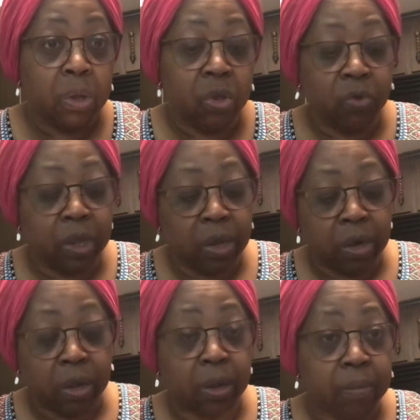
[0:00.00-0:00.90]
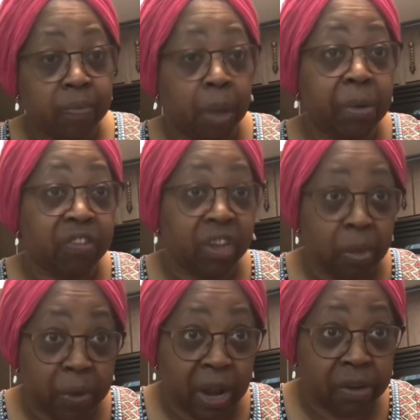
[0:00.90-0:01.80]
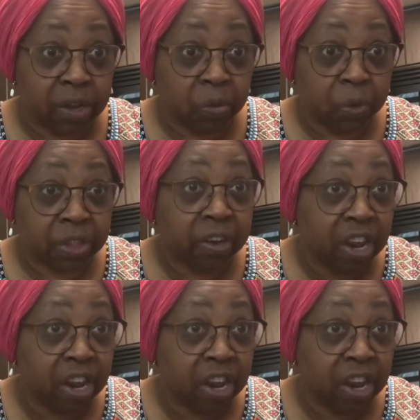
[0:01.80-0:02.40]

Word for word: You can, uh, I'm going to tell you what I did with it.